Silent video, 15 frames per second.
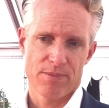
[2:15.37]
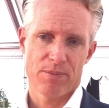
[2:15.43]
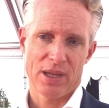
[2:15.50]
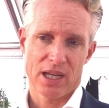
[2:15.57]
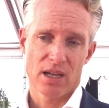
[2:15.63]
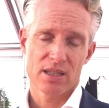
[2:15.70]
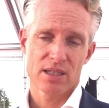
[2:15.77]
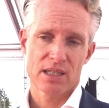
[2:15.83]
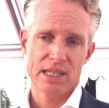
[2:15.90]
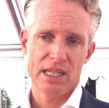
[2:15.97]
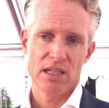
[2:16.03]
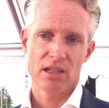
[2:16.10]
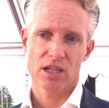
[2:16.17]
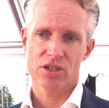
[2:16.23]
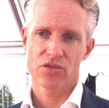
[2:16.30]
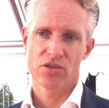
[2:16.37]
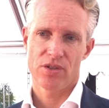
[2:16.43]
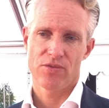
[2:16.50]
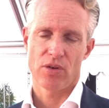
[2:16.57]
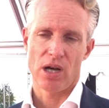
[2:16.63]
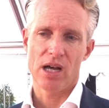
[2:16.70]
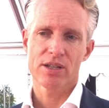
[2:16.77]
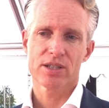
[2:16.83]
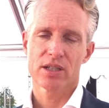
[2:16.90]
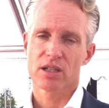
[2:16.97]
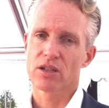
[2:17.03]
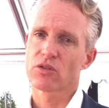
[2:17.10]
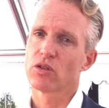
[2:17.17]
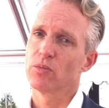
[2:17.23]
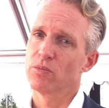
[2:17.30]
because lean luxury for our
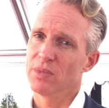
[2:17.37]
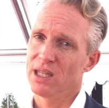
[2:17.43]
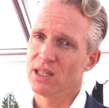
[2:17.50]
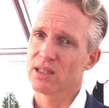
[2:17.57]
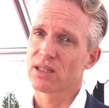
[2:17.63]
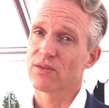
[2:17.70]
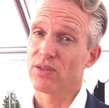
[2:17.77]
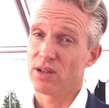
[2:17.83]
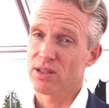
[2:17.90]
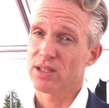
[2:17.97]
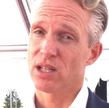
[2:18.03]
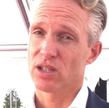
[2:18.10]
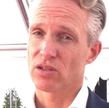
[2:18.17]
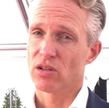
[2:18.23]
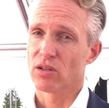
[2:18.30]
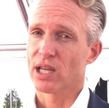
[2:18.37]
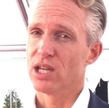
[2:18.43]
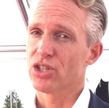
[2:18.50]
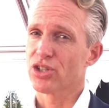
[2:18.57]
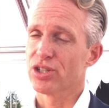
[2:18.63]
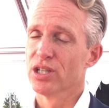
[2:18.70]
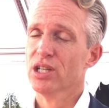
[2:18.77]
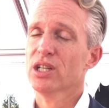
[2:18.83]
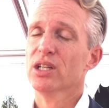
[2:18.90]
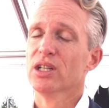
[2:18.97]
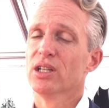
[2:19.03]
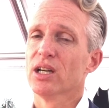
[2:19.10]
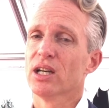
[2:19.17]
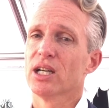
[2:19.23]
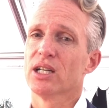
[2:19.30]
target group means a very central location,
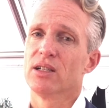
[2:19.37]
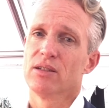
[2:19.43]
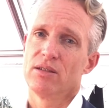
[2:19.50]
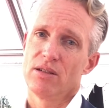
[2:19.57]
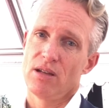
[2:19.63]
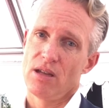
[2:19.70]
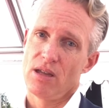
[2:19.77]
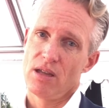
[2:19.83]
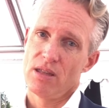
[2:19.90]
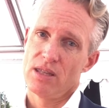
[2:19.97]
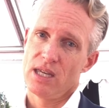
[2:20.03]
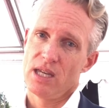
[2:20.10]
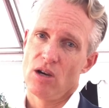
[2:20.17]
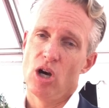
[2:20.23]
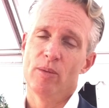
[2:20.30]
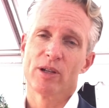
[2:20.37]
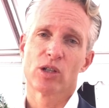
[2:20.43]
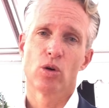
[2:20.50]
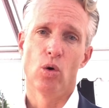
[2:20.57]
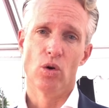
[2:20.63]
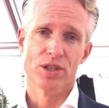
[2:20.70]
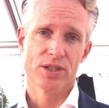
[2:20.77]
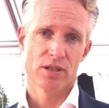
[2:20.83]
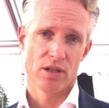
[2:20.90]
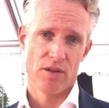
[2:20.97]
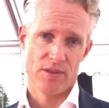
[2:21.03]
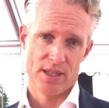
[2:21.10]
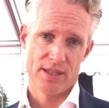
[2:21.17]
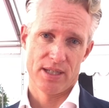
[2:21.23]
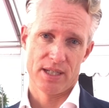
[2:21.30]
uh, the urban cores
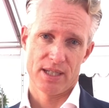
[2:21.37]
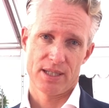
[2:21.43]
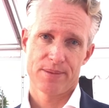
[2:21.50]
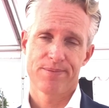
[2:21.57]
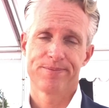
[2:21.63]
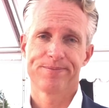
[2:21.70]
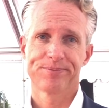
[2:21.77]
of these cities.